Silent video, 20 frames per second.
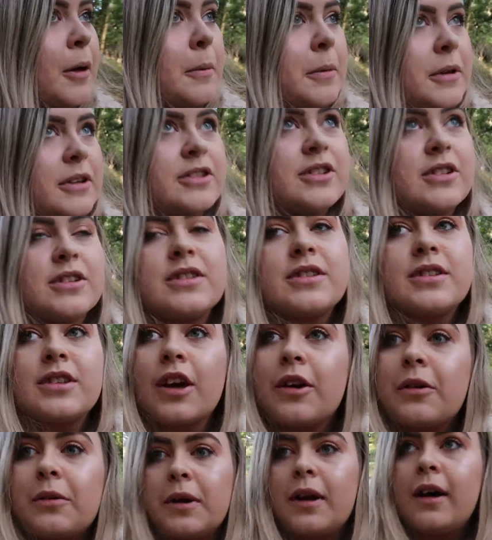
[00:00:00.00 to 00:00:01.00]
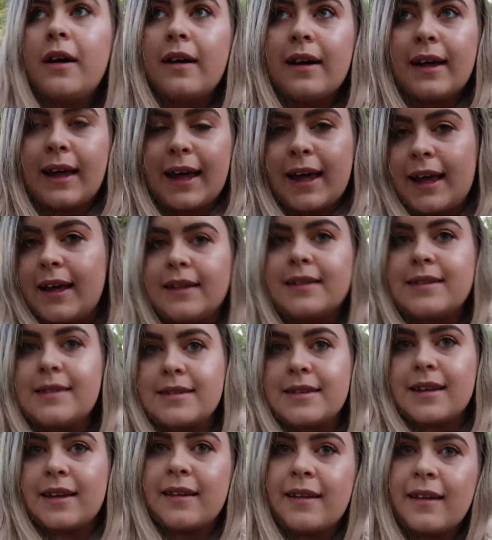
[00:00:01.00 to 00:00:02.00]
but it's just so nice.
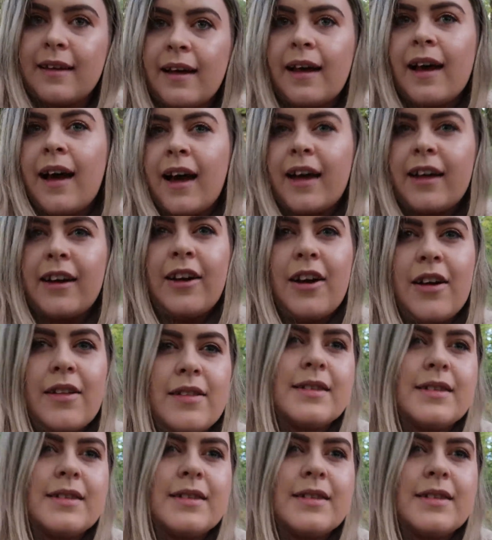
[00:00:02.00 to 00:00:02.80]
I don't know,